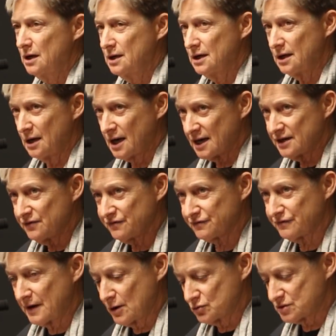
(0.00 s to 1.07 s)
life
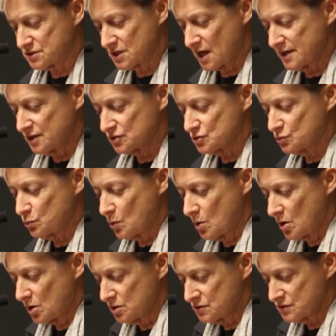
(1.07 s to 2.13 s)
outside its
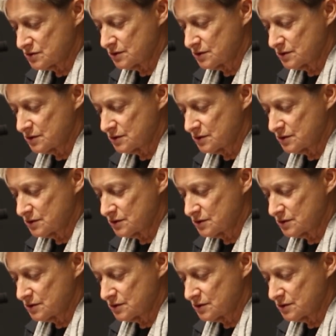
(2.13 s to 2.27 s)
walls.